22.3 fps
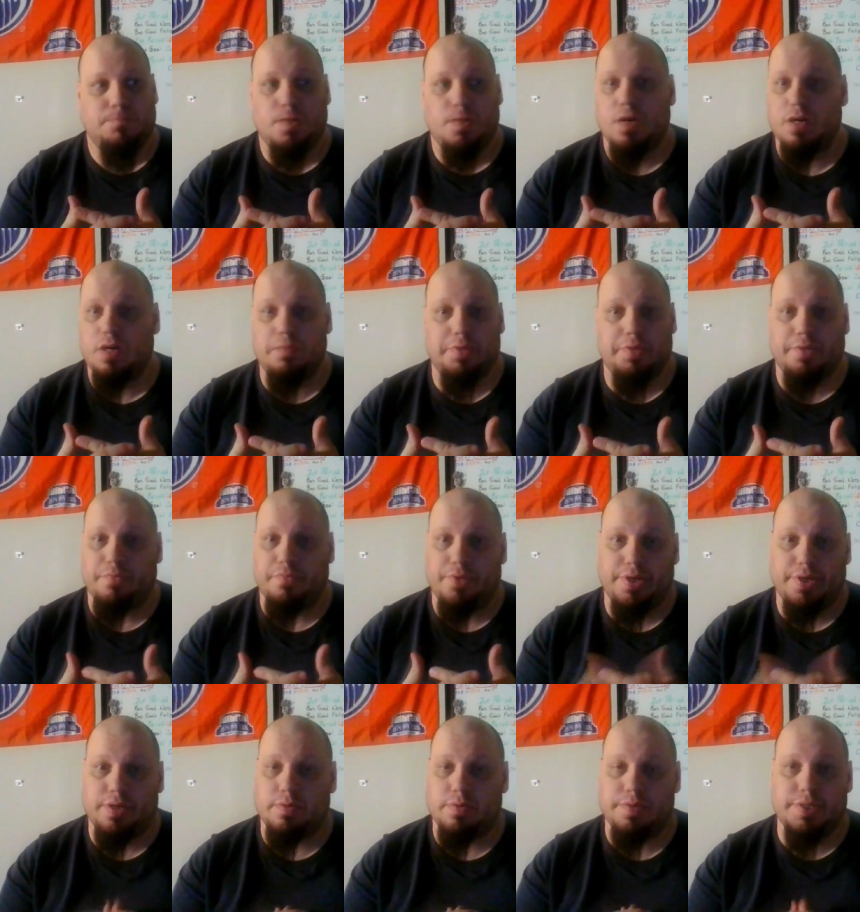I'm going to be
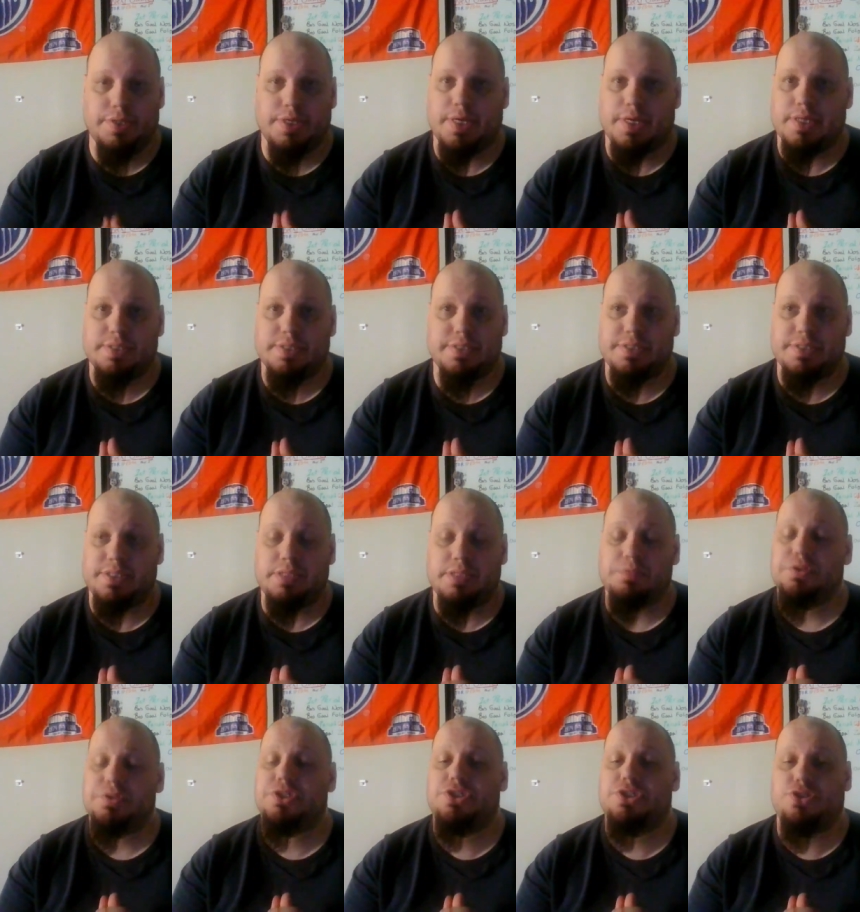real with you guys. This
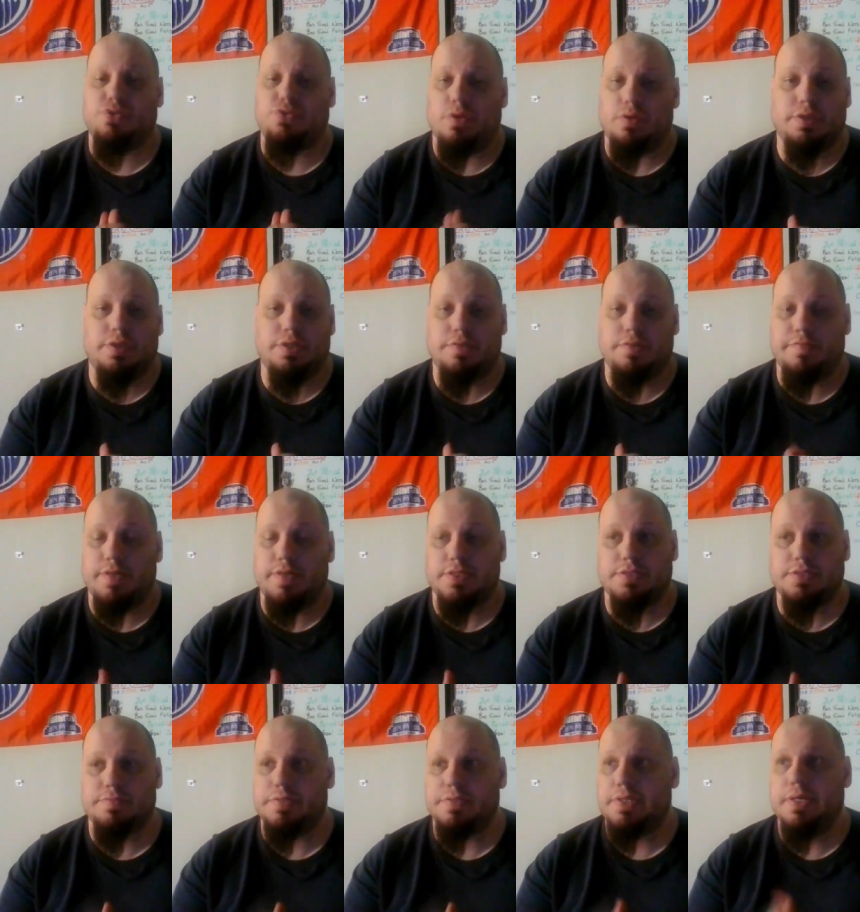team is struggling
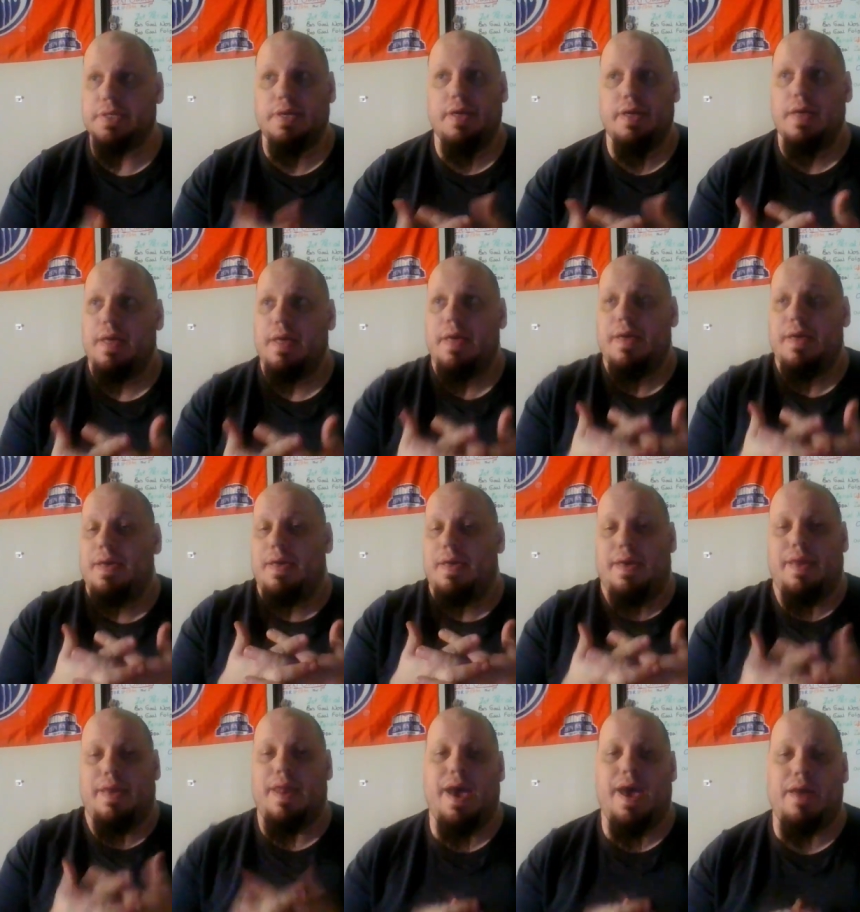defensively.
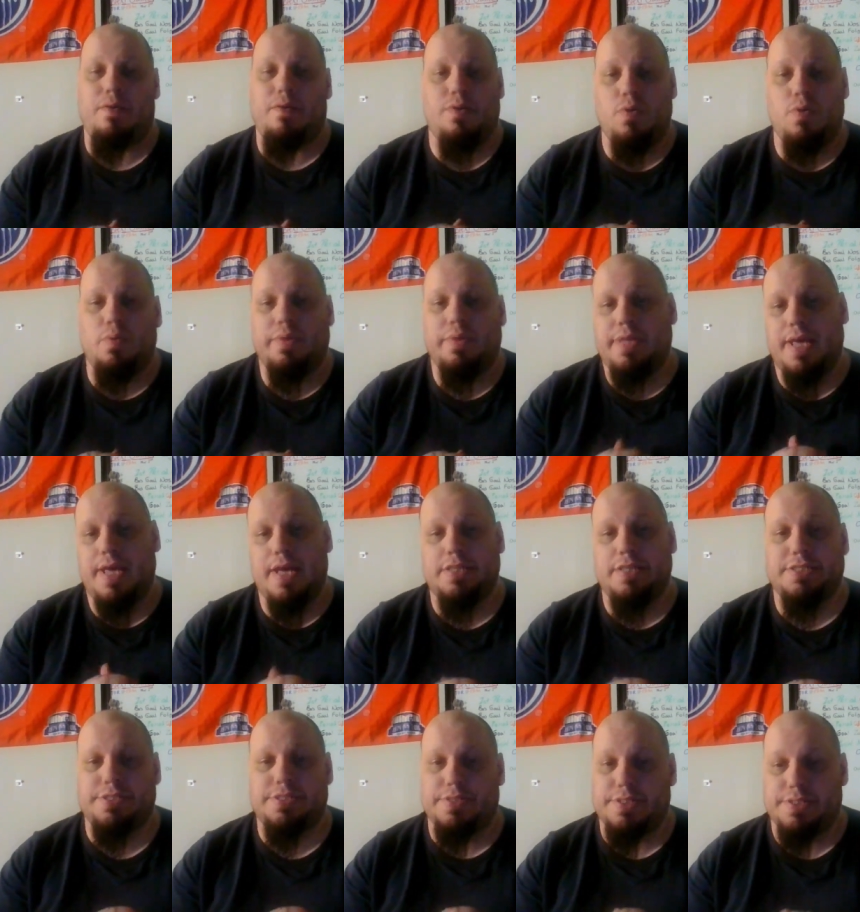And I don't know what the
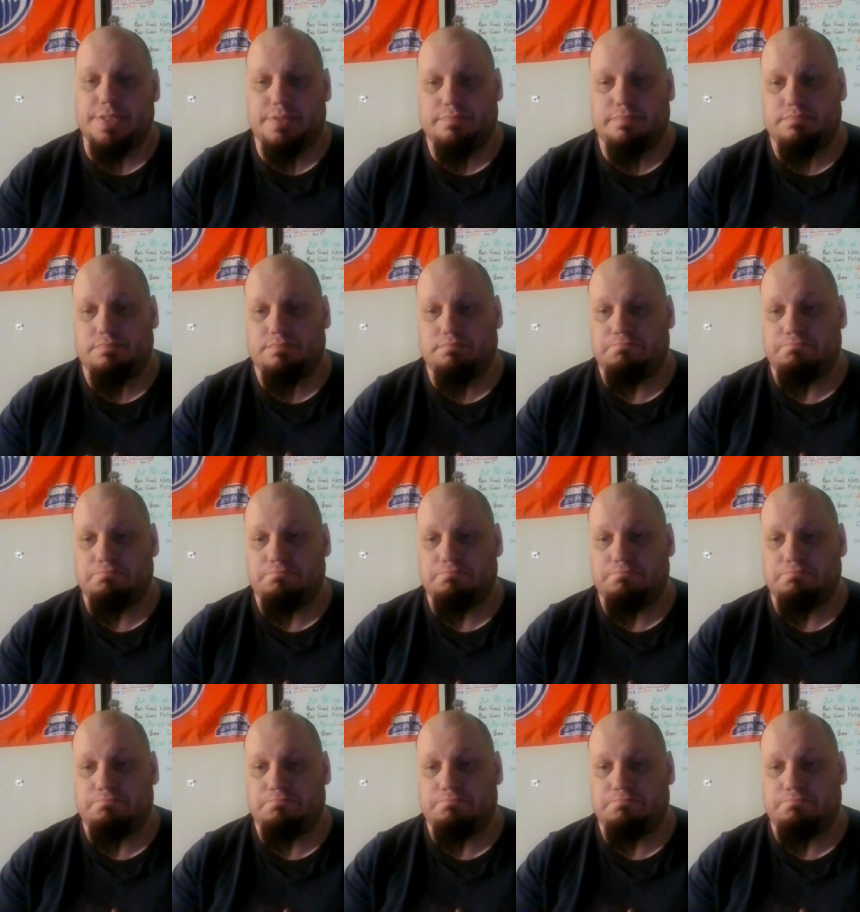answer is.